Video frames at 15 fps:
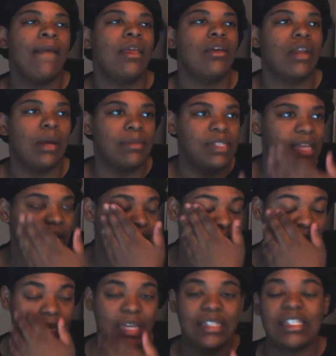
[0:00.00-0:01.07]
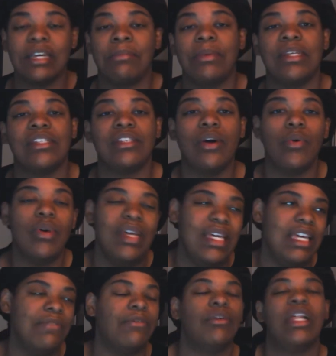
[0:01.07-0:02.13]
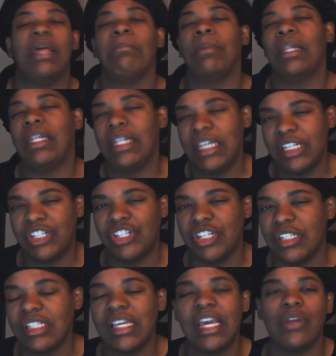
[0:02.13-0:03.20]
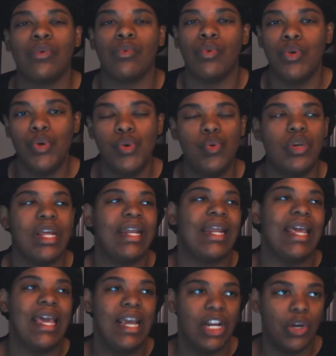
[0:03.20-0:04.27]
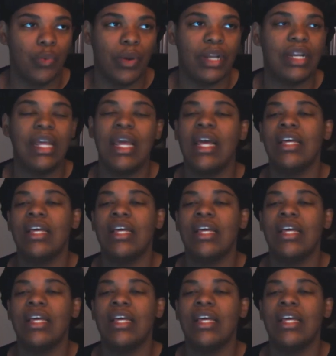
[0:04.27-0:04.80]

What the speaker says: You know what I'm saying? And kids can be so evil and malicious and rude and ignorant.